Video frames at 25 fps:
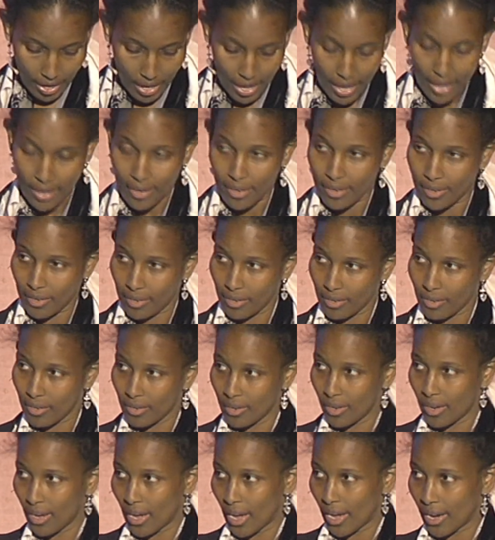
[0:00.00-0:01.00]
and
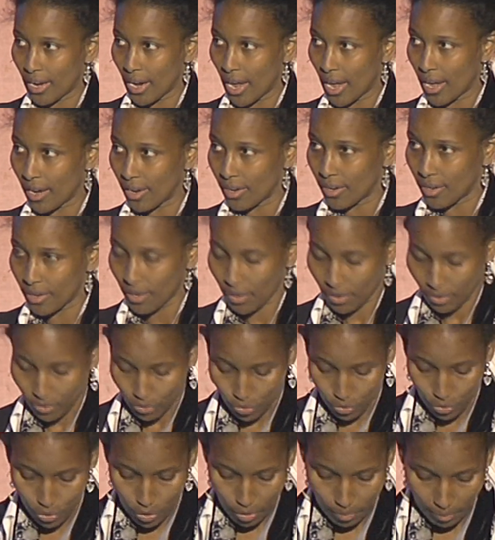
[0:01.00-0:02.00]
an end
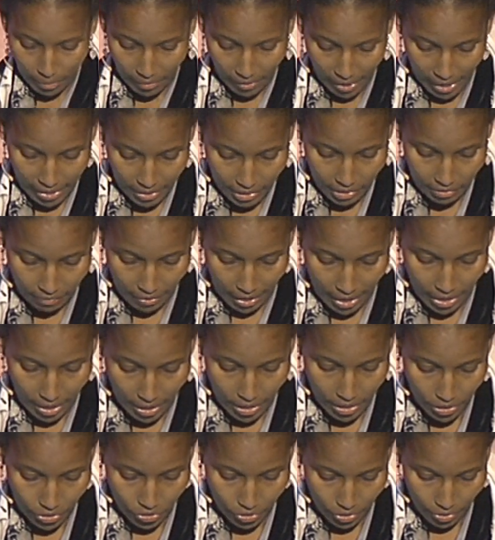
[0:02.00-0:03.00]
to human rights
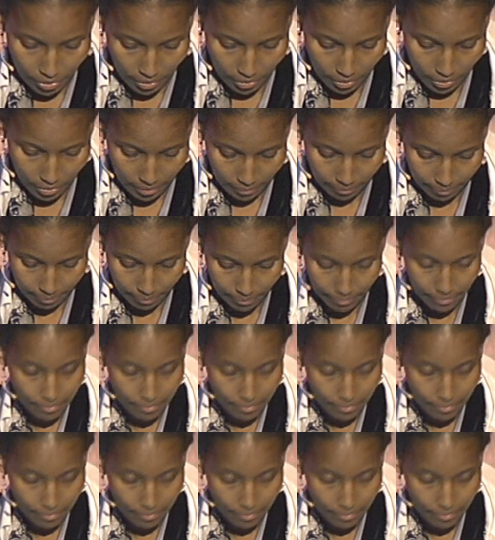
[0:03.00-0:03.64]
violations.